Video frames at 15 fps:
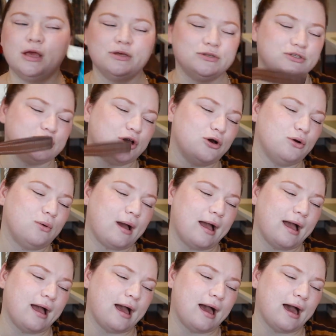So
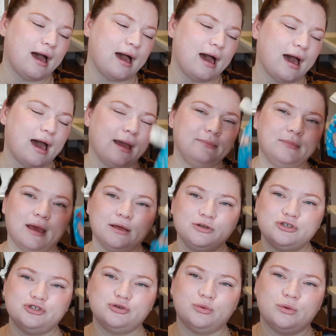I'm not
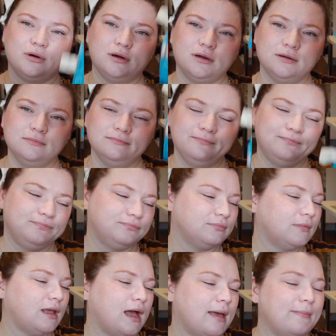sure.
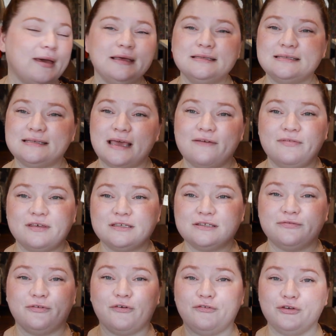I might save this
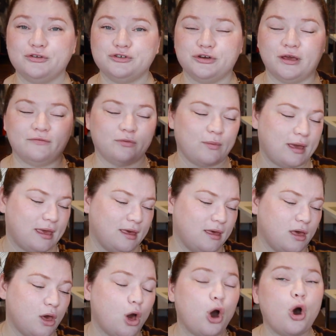for a future giveaway
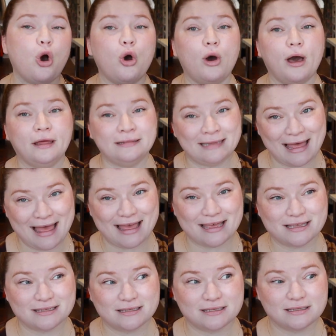
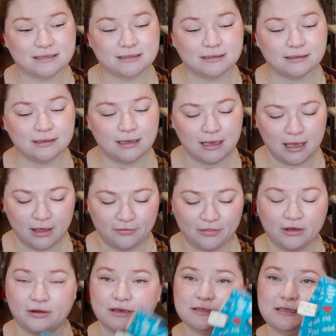unless
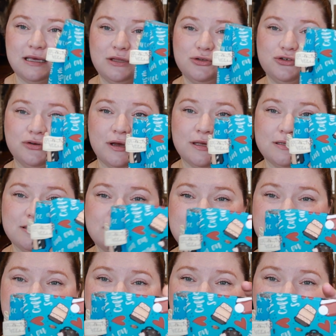there is
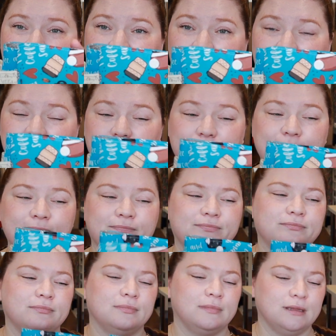interest in
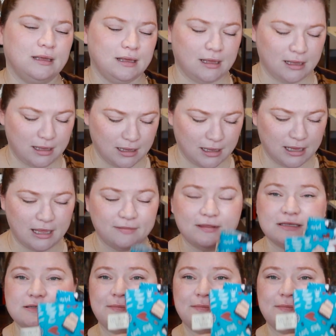this